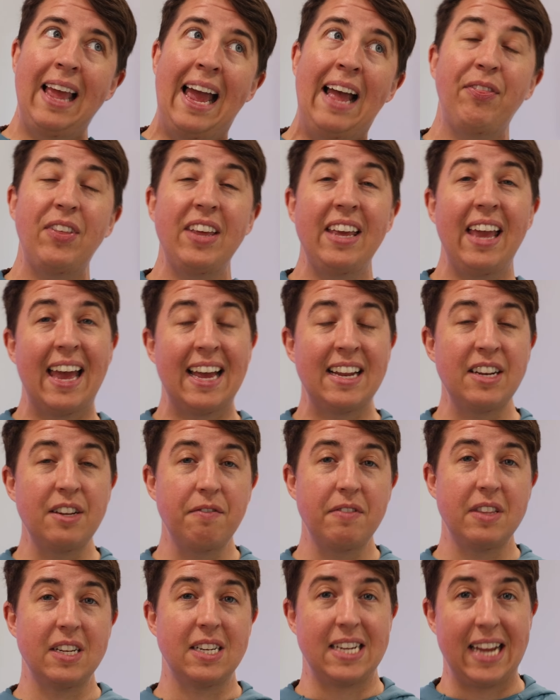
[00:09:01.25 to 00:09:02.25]
at the end
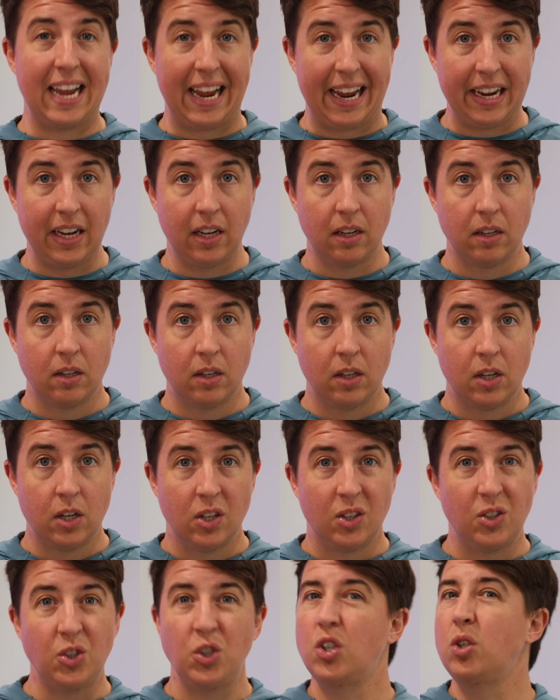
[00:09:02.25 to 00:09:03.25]
of the day,
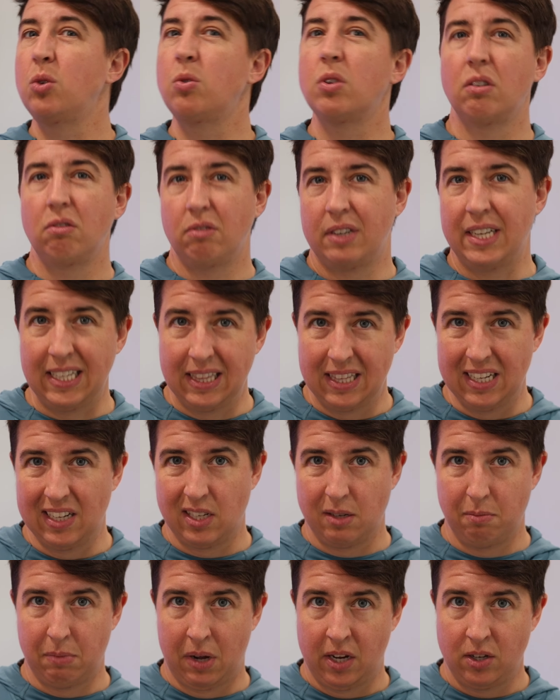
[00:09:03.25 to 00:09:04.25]
you don't need
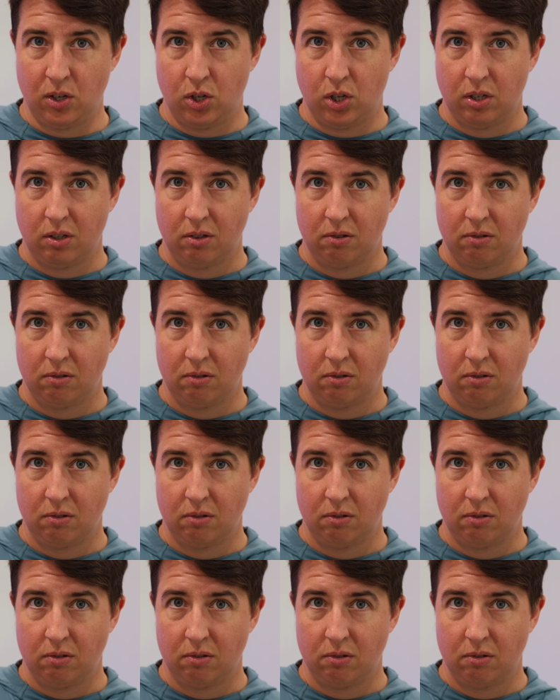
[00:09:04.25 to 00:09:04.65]
this much.